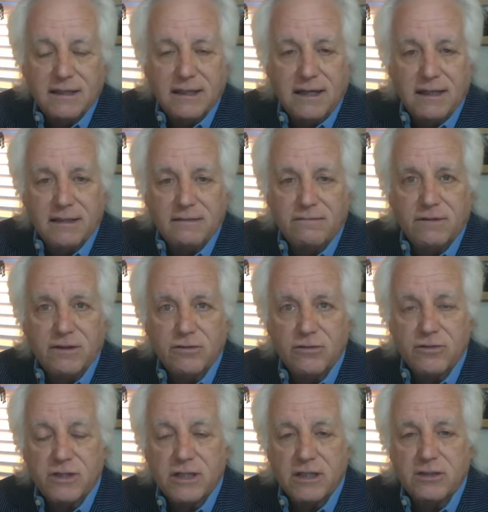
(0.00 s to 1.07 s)
kind of
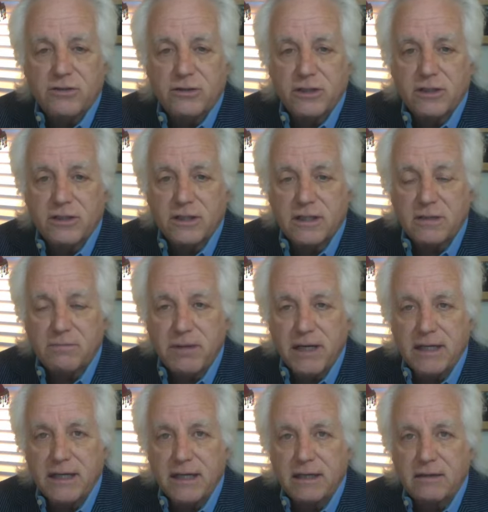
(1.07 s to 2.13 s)
lose interest
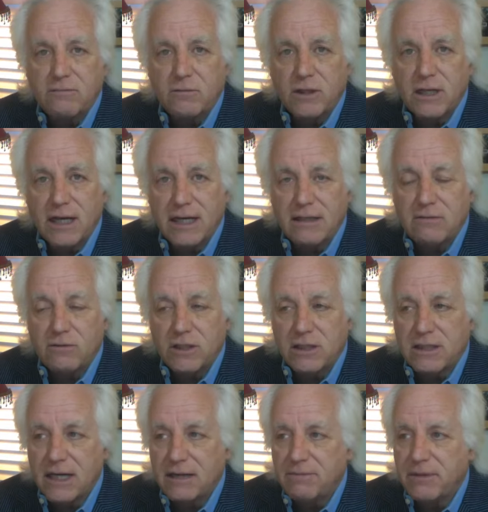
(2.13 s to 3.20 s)
depending on
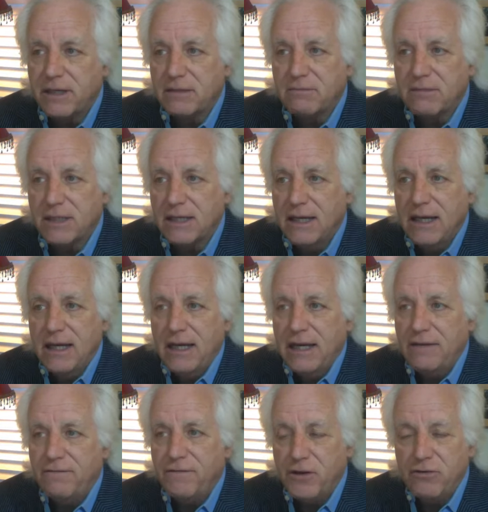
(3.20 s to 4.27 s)
what's happening. But
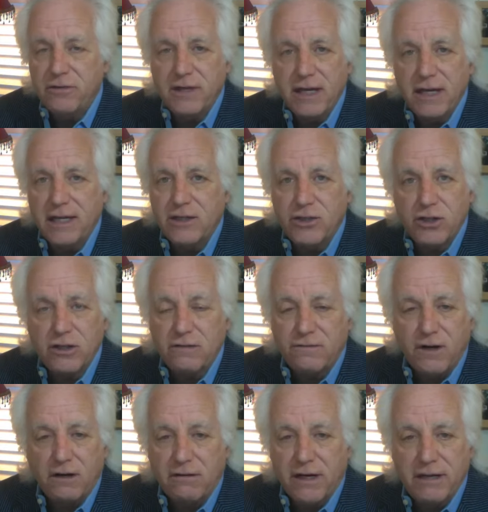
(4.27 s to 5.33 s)
if you think it should
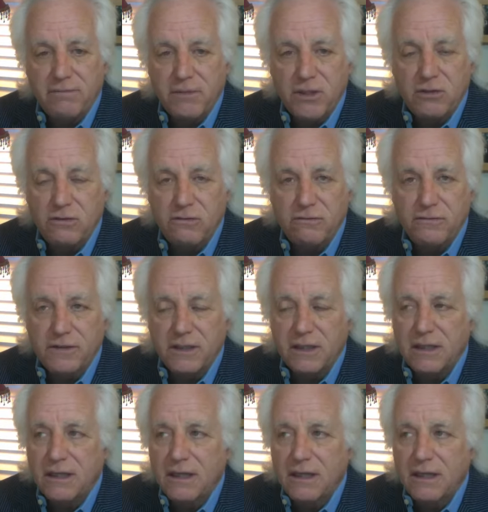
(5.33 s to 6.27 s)
have already moved,